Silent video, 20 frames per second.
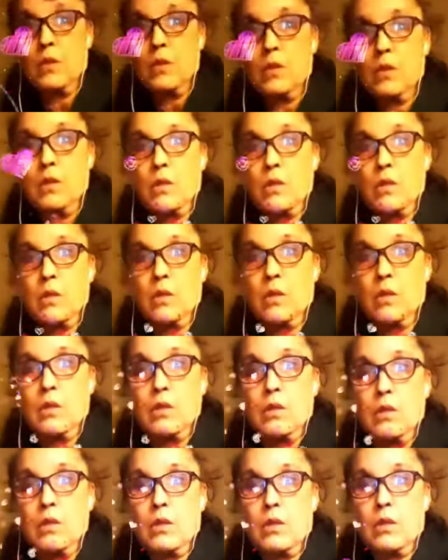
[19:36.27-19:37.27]

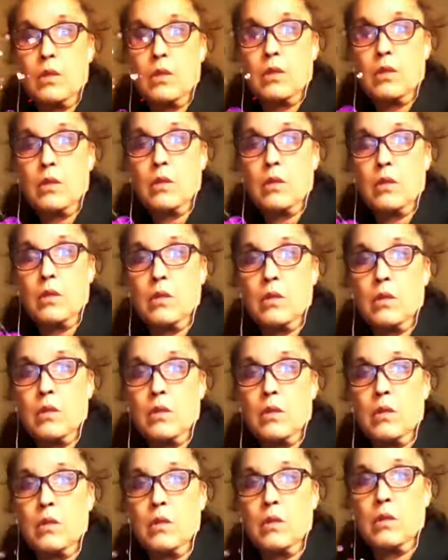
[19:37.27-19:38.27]

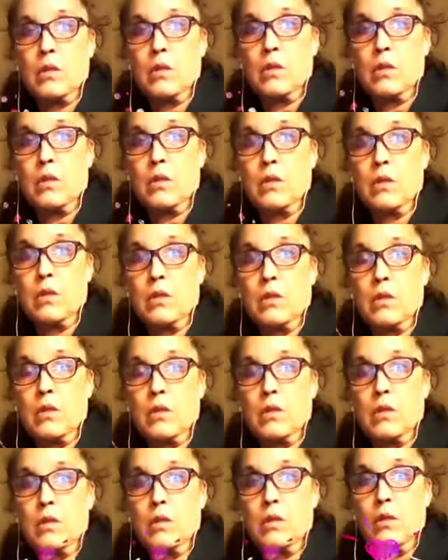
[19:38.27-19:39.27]

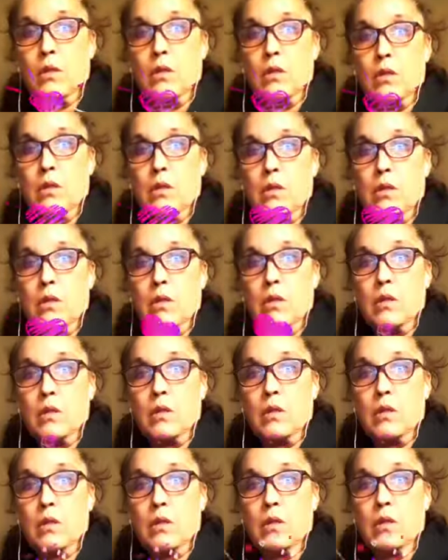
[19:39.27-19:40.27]

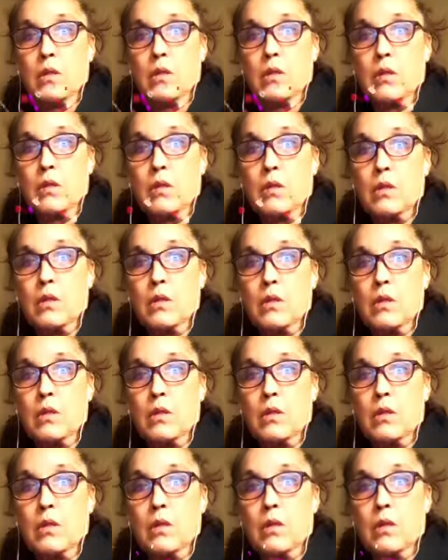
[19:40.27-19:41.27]

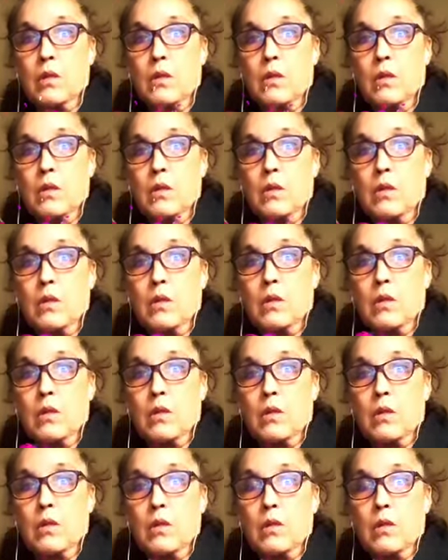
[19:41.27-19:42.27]

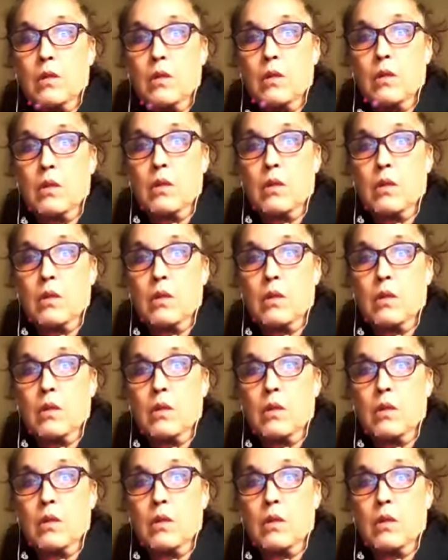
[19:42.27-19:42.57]
[no speech]